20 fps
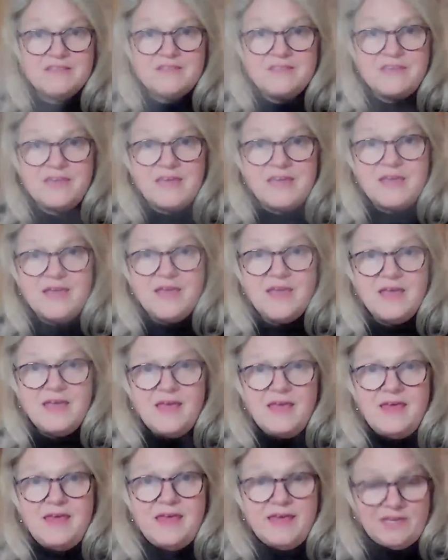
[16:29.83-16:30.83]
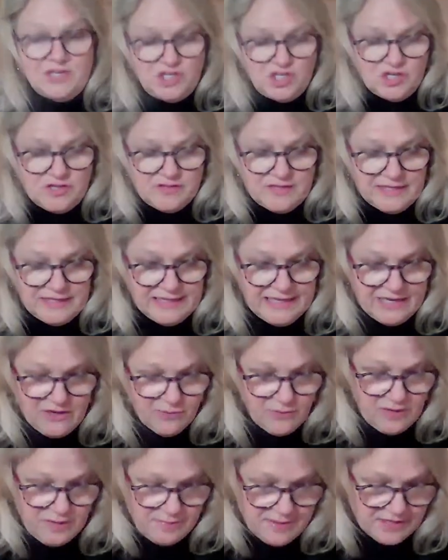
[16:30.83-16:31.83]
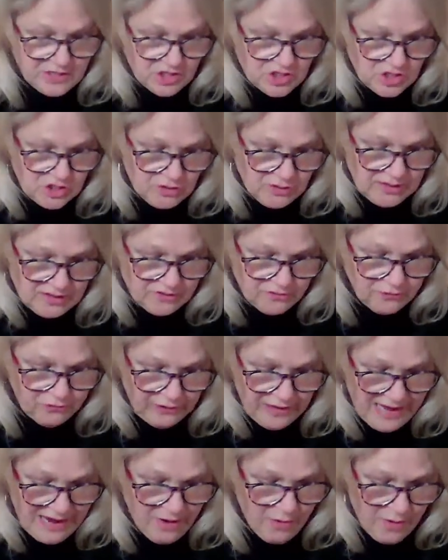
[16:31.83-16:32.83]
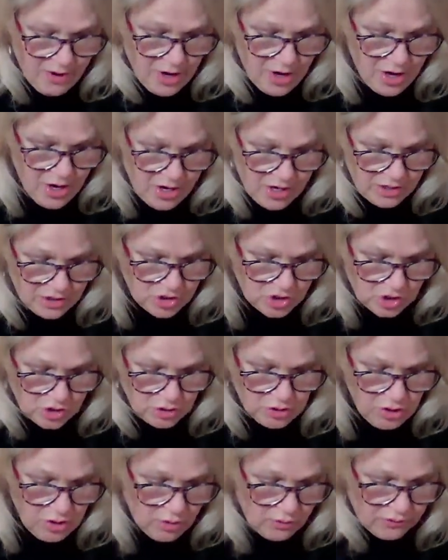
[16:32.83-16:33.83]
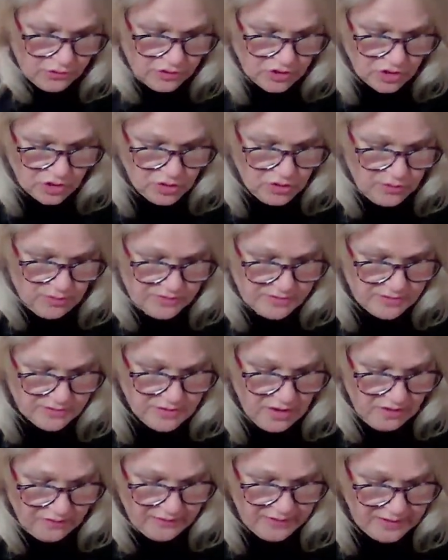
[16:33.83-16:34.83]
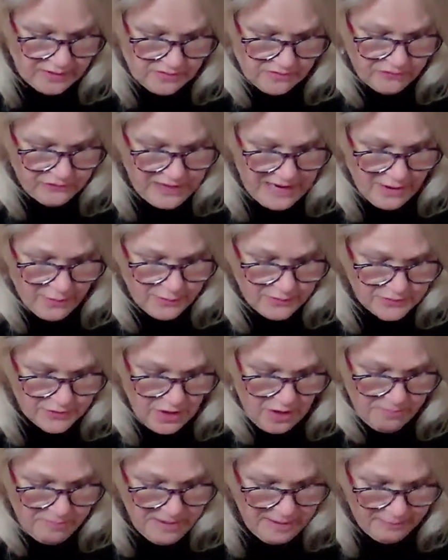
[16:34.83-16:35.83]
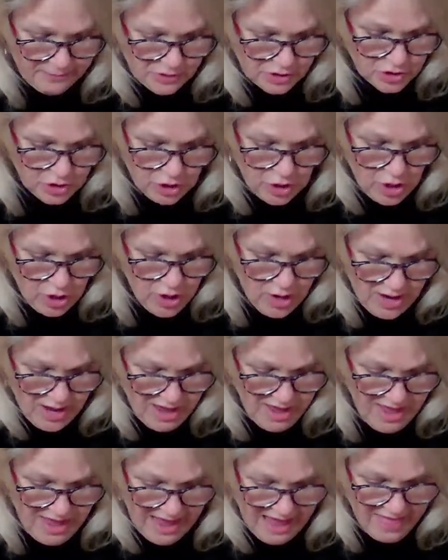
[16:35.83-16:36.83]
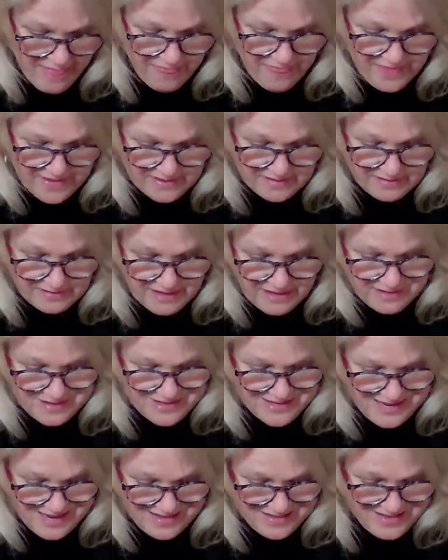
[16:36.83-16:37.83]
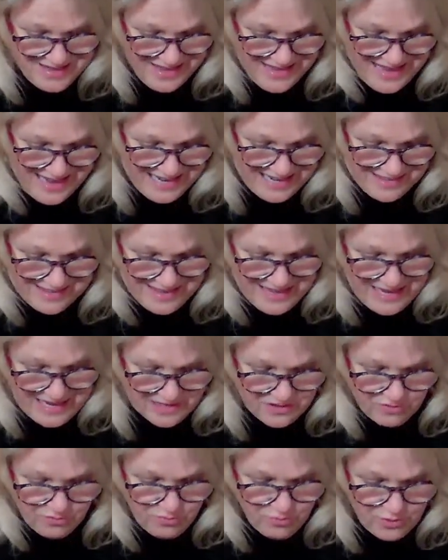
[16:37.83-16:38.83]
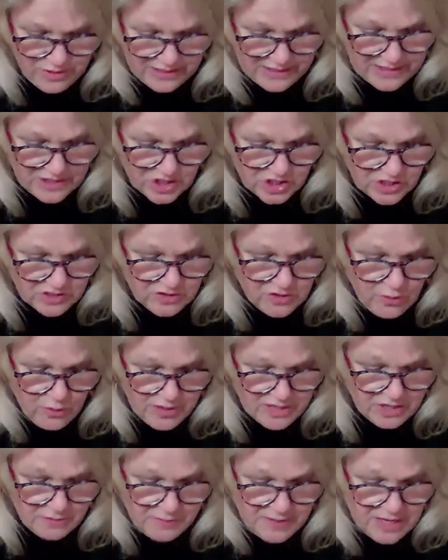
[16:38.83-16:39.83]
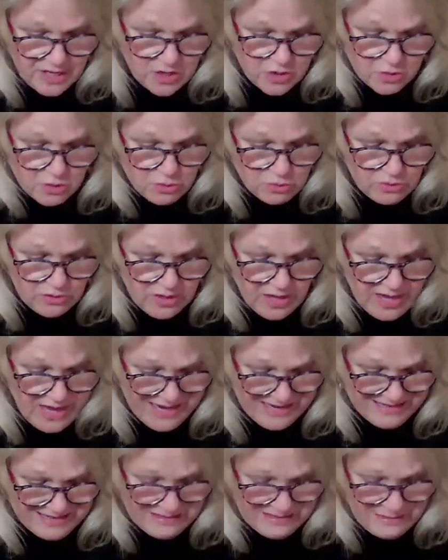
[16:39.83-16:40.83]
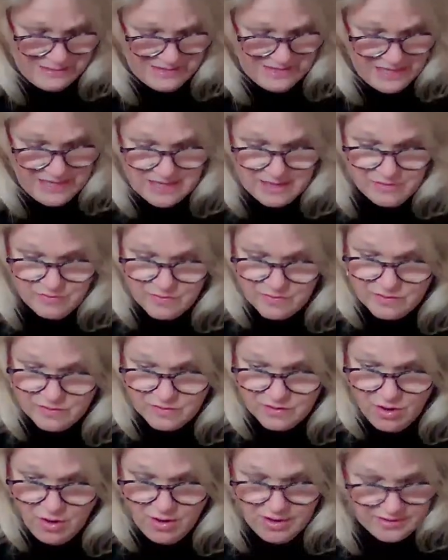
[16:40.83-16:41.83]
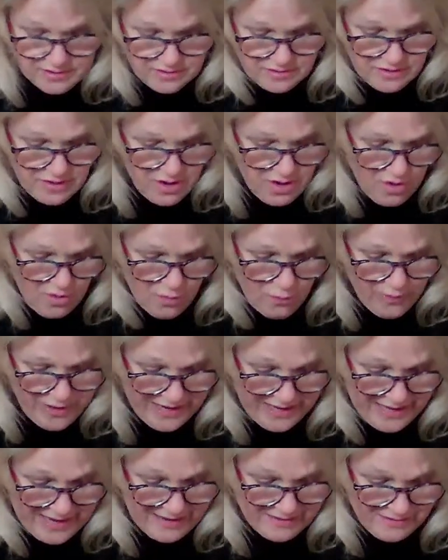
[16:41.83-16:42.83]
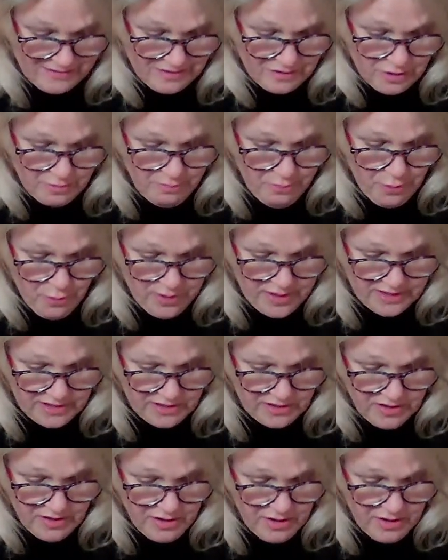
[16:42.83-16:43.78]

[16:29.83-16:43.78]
see it's just a liquidy mixture. It's flour, sugar. Oh, the sugar is dissolving. It's flour, salt, pepper, sugar. And this doesn't taste like anything. It's really just going to be used to thicken the sauce when it gets to the point